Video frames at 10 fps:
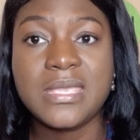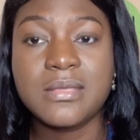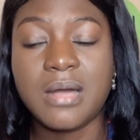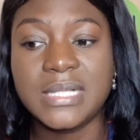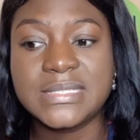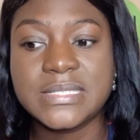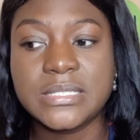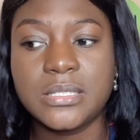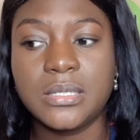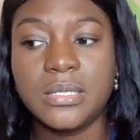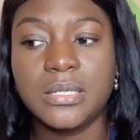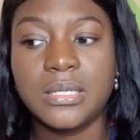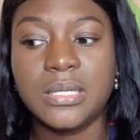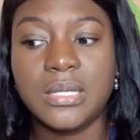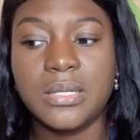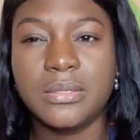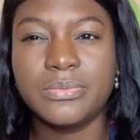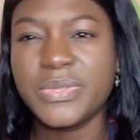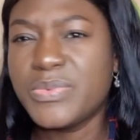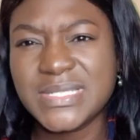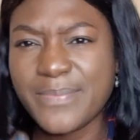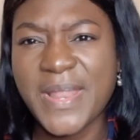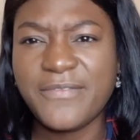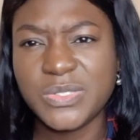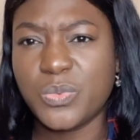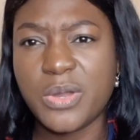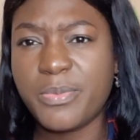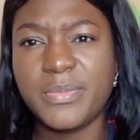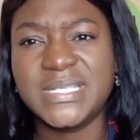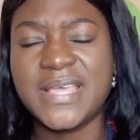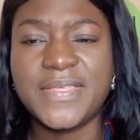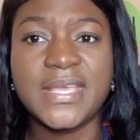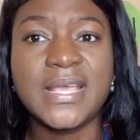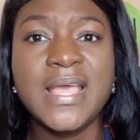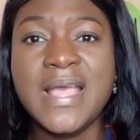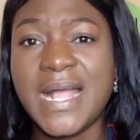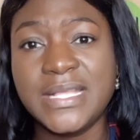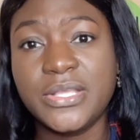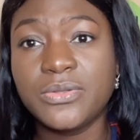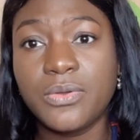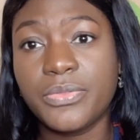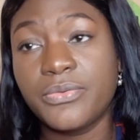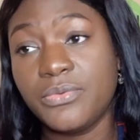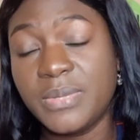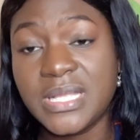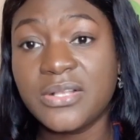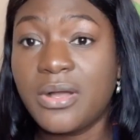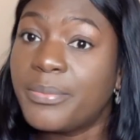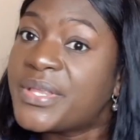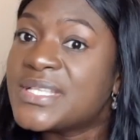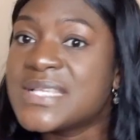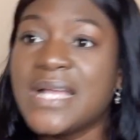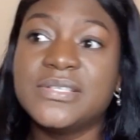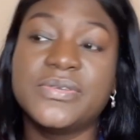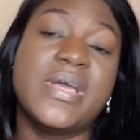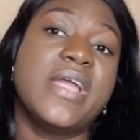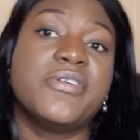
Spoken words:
got he was applying for his work permit, I think, and it didn't go through, but then the company decided to hire